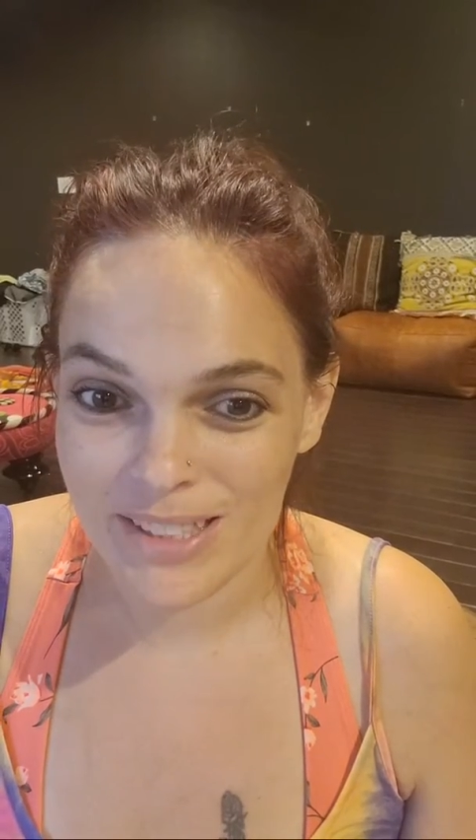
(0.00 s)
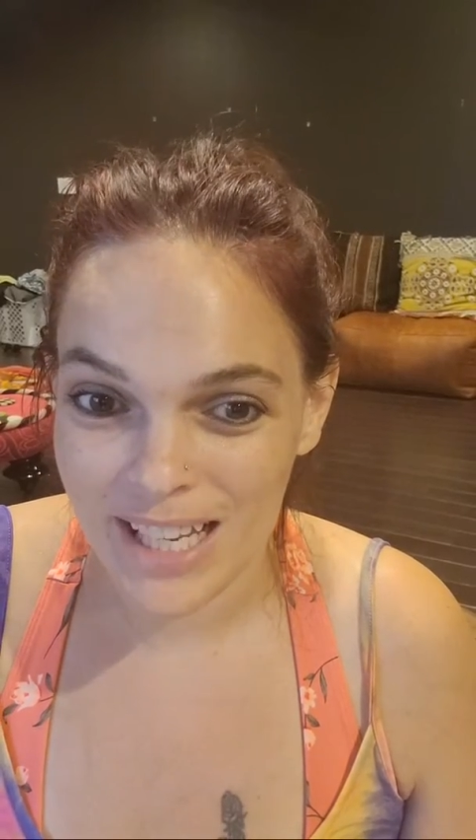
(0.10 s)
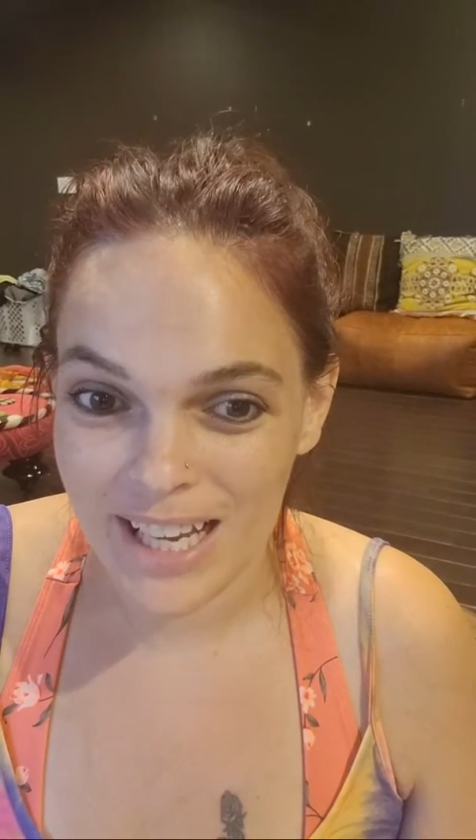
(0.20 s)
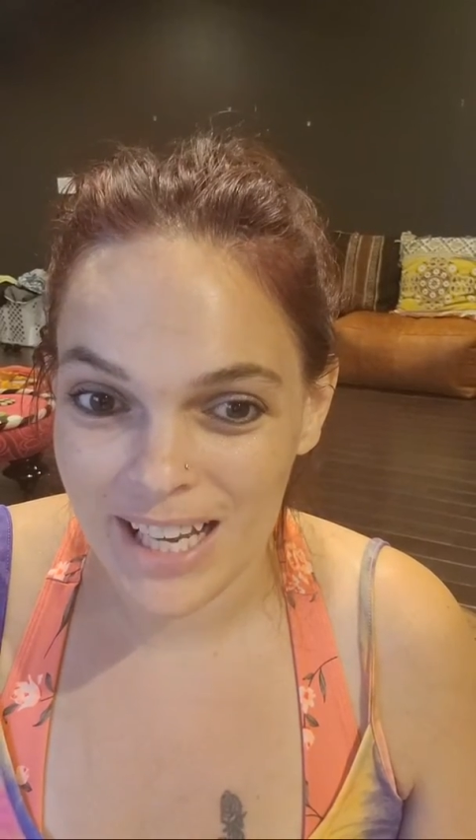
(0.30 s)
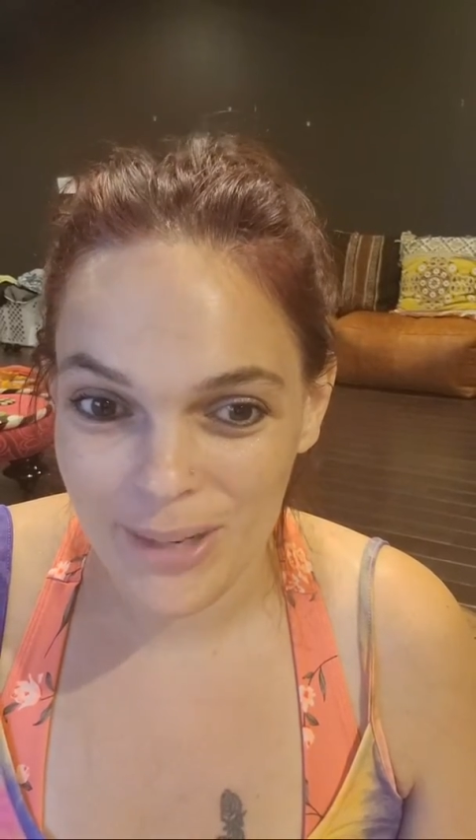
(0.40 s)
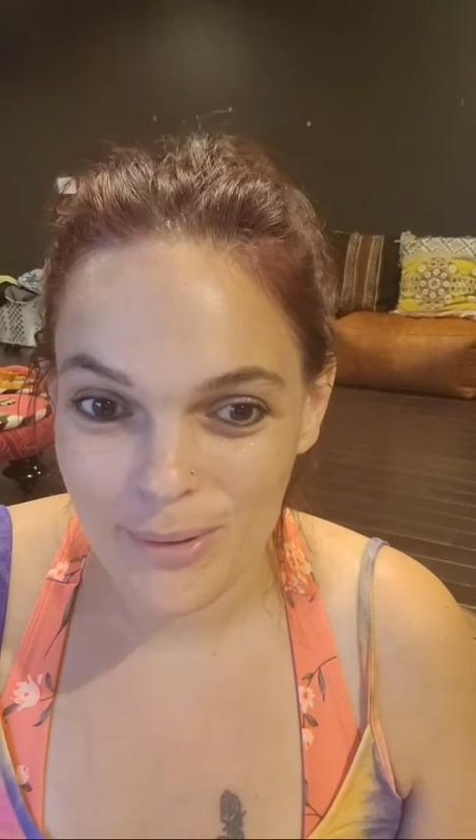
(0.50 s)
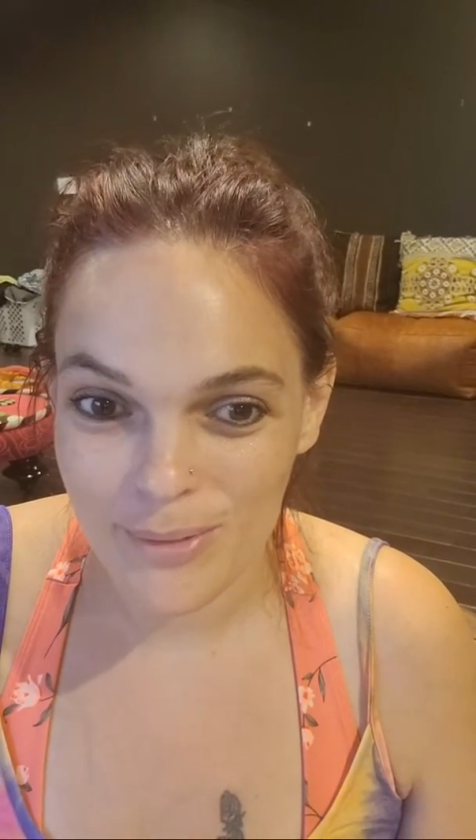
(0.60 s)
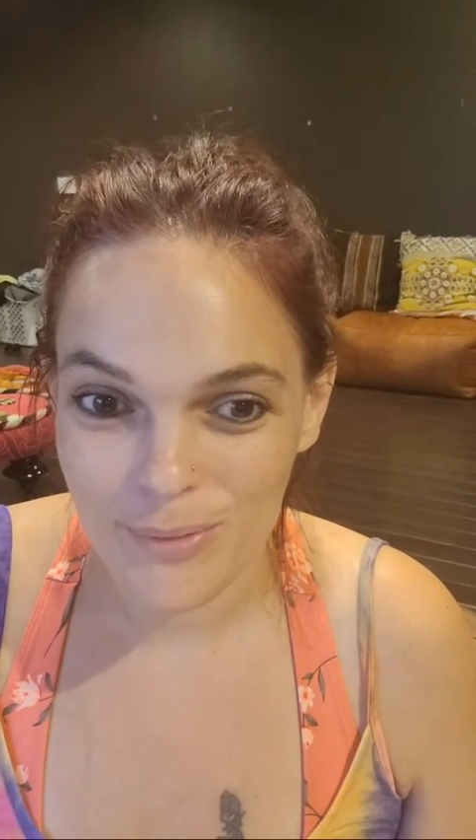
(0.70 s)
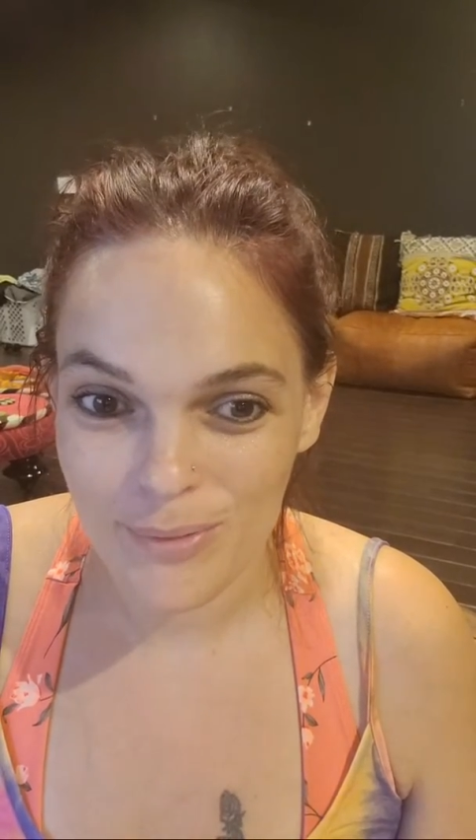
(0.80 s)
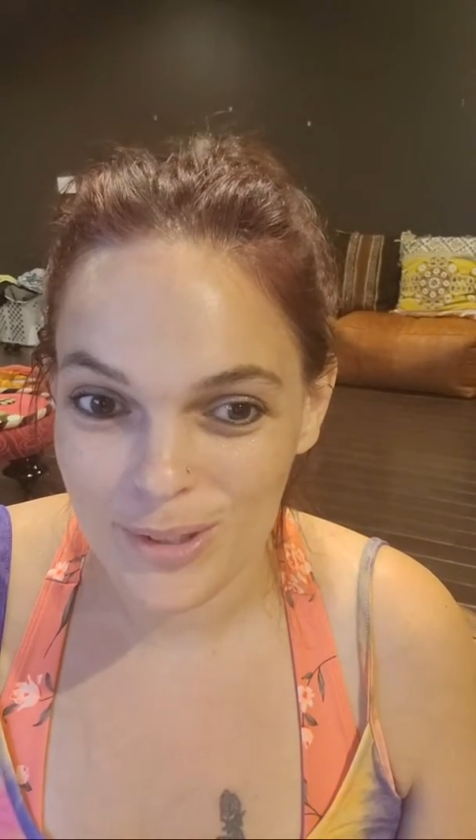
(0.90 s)
I kind
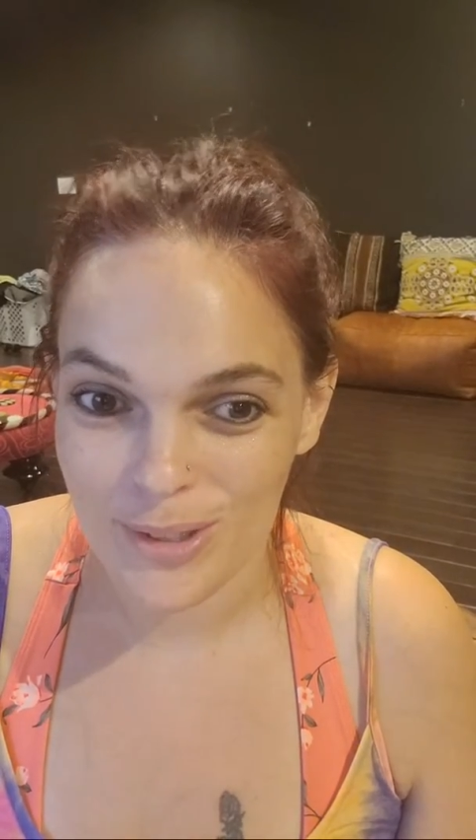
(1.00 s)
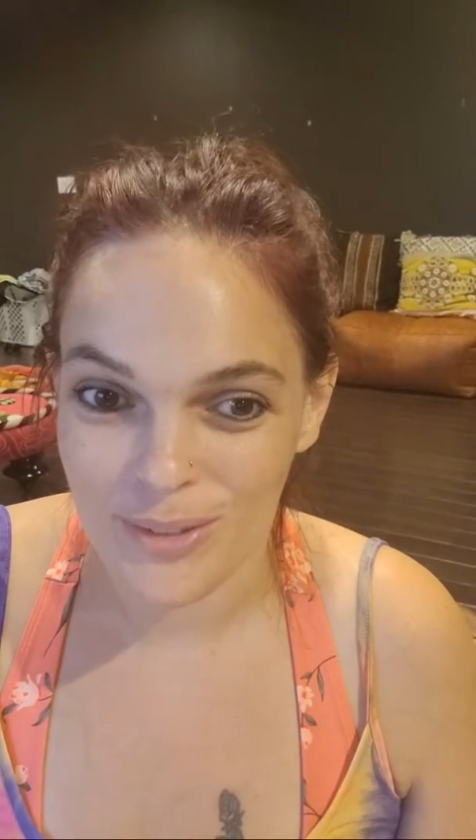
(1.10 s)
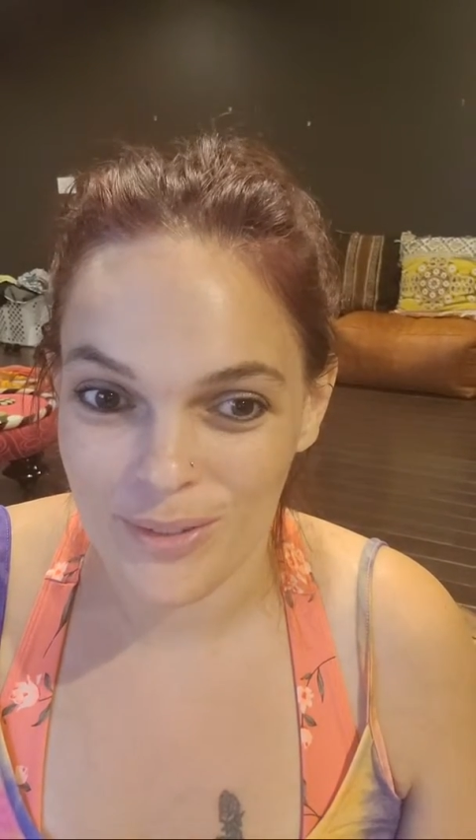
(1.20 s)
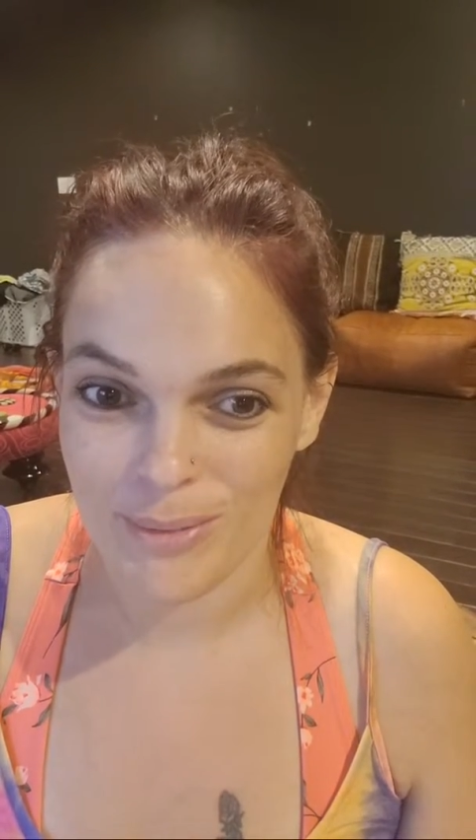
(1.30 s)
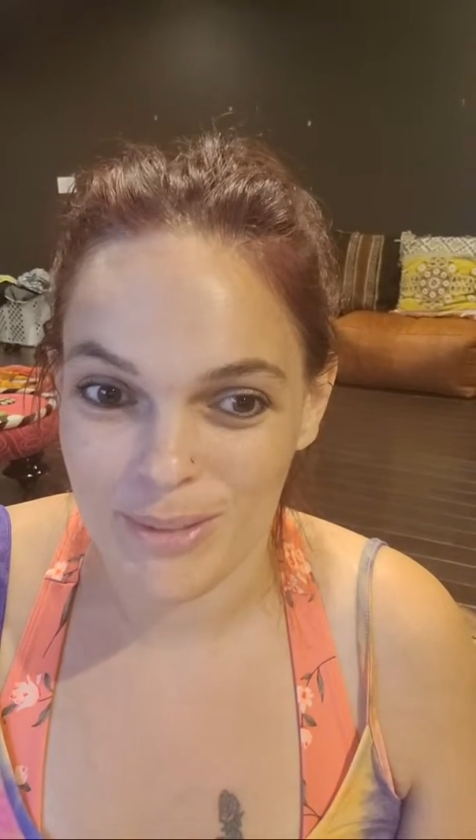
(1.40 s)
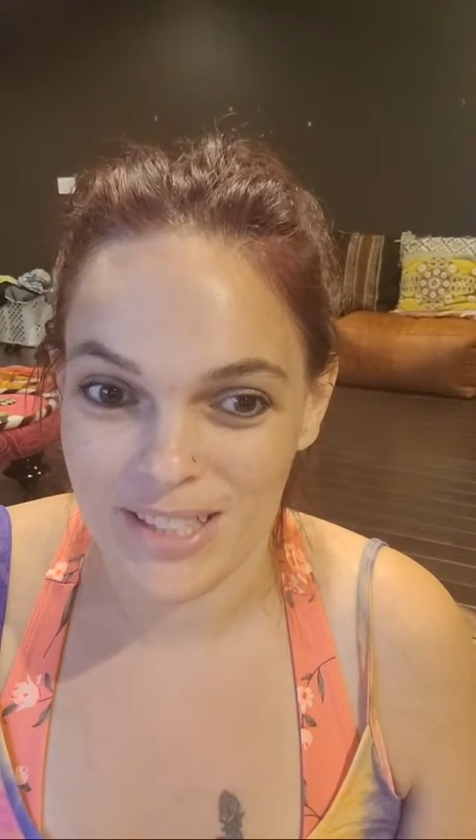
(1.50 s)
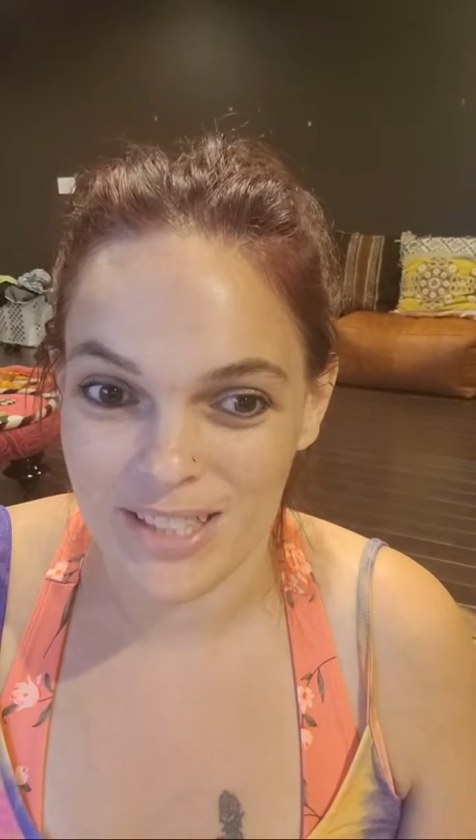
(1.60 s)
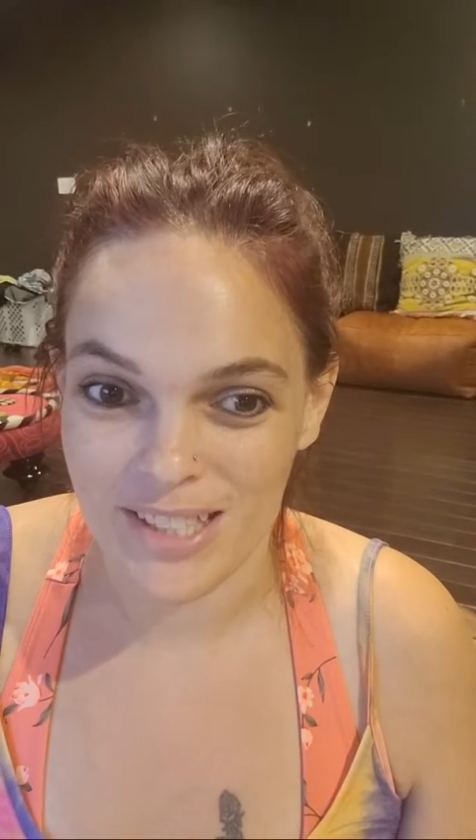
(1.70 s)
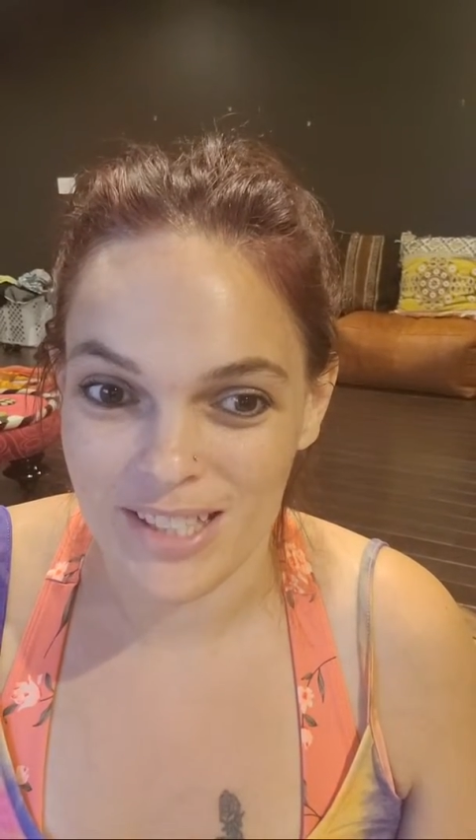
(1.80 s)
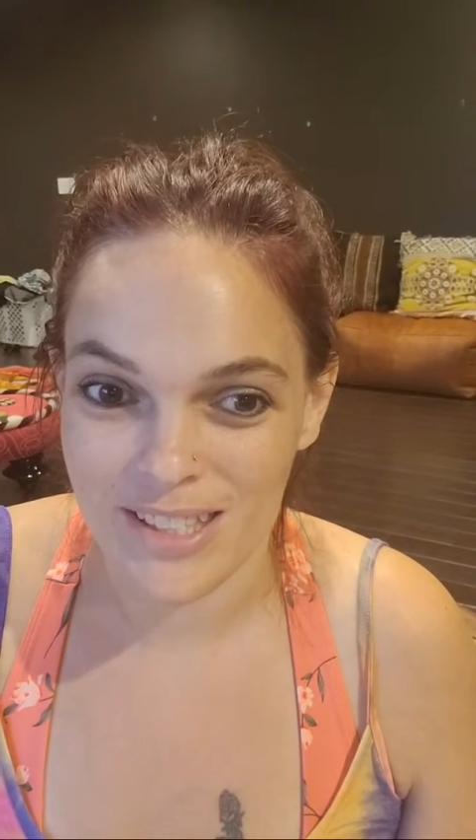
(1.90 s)
of feel sorry for them in that sense.